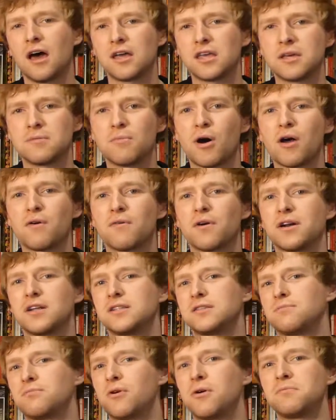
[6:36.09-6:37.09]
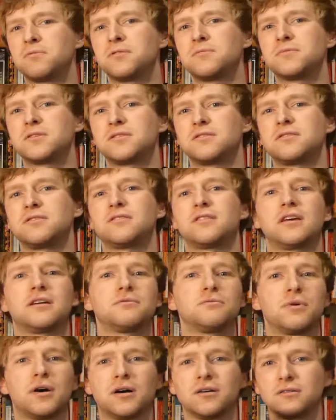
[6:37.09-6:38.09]
You might run into problems as you
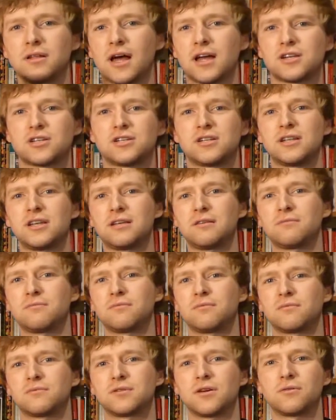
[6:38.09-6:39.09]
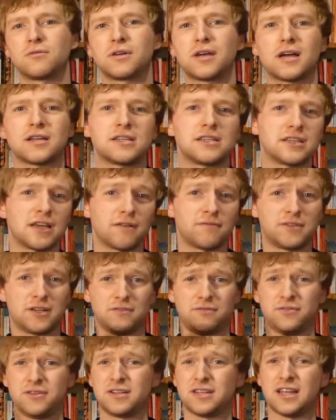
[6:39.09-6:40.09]
think, well, actually, don't gases have
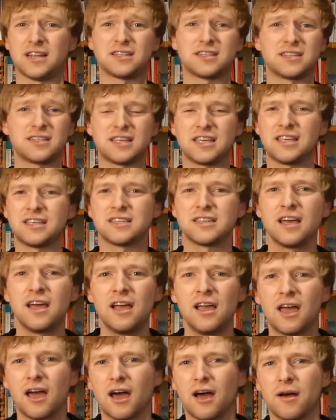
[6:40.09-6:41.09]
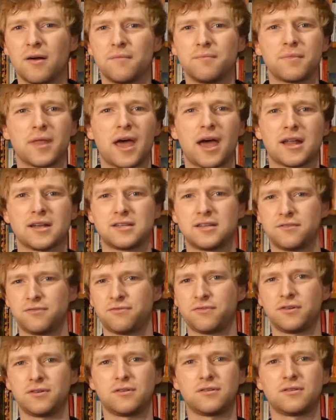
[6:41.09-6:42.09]
different densities at
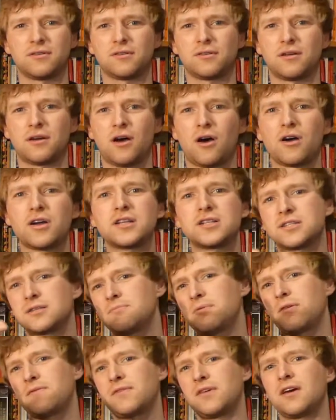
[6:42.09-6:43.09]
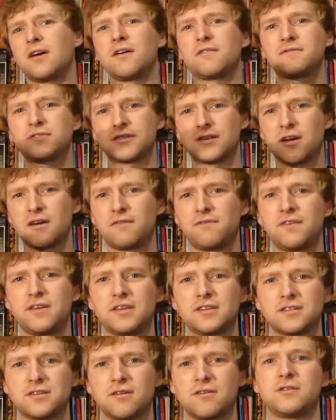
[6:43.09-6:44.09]
different heights above the Earth's
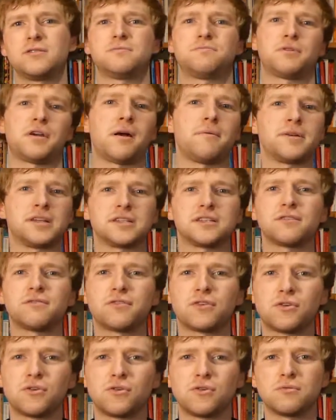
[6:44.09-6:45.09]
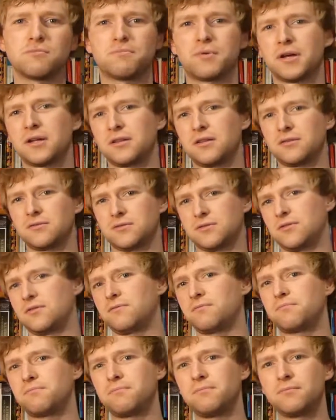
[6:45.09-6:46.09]
surface? So it's becoming difficult, but you sort
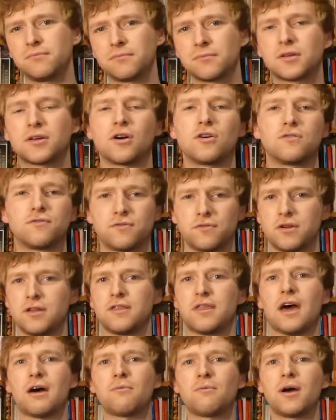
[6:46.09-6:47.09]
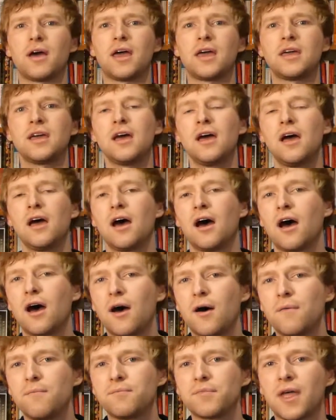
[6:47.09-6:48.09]
of go through it that way
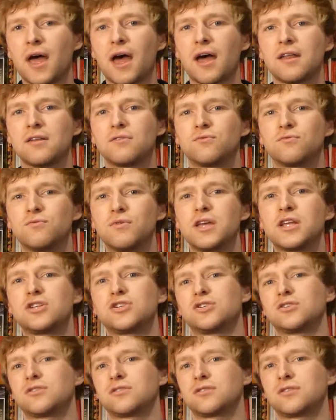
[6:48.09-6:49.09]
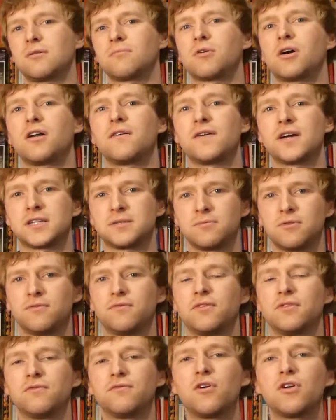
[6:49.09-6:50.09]
and reach some kind of estimate
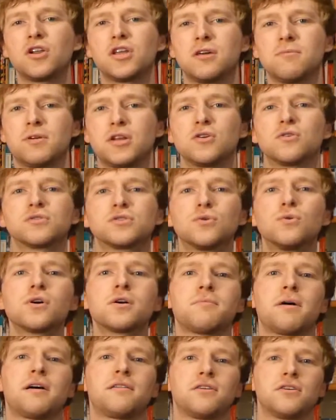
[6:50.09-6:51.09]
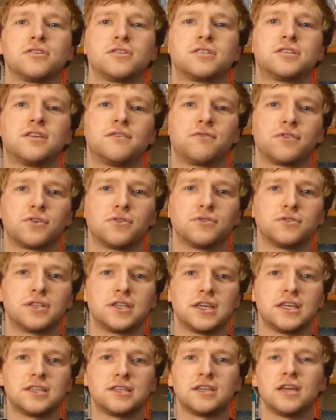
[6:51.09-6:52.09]
for the volume. And you'll talk about those
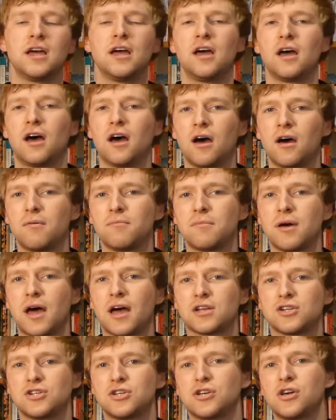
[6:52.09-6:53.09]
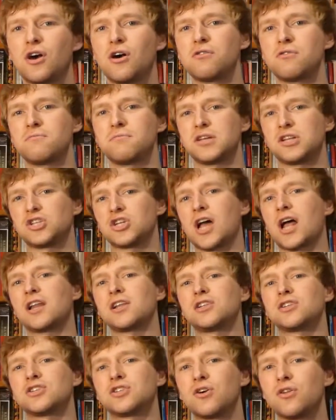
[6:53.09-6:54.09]
difficulties as you go and be
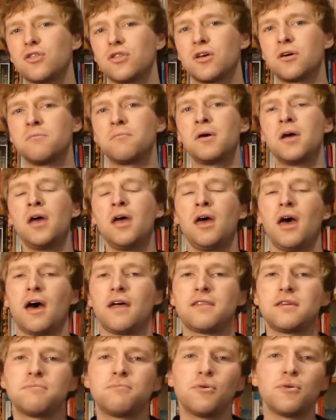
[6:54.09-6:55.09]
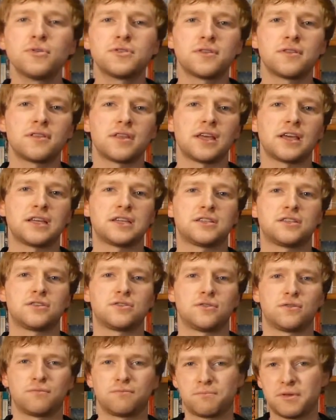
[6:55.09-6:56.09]
challenged on them. And the important thing is to
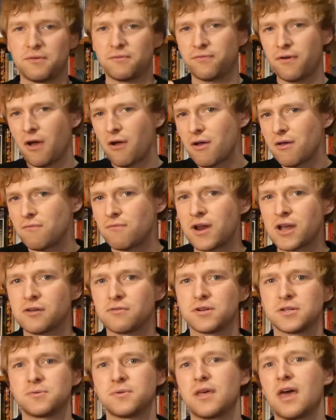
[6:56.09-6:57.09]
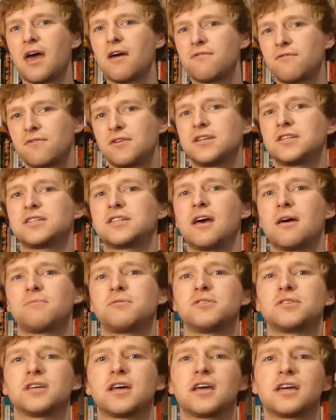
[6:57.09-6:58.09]
sort of be very rigorous with every step
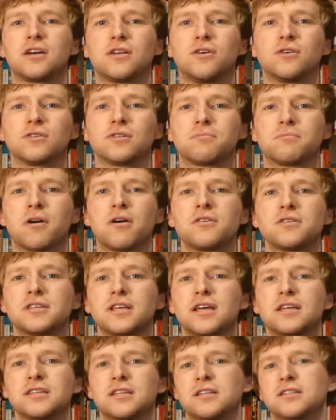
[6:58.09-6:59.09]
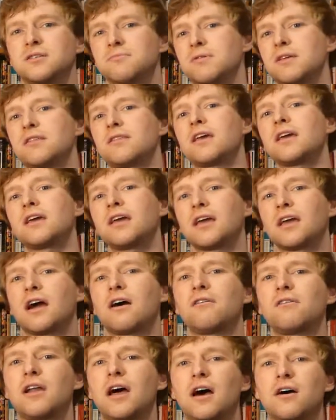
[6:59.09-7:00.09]
you take along the process, to be thinking
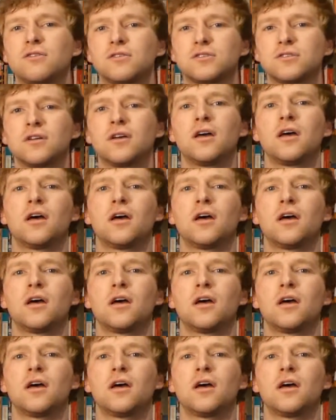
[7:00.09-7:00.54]
out loud,